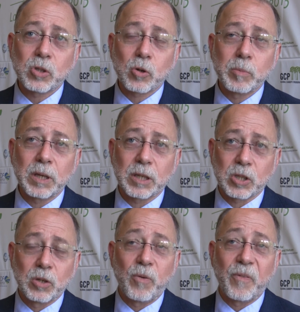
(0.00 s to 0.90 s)
instrument.
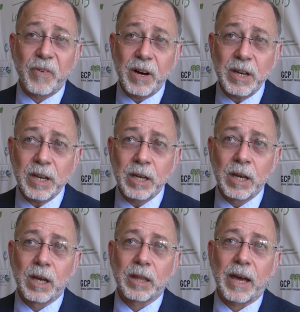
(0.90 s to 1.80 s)
It's a new fund
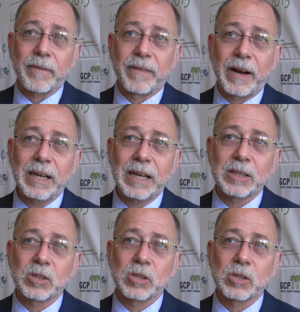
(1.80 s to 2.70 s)
that
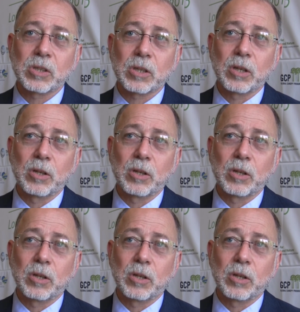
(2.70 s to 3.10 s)
finances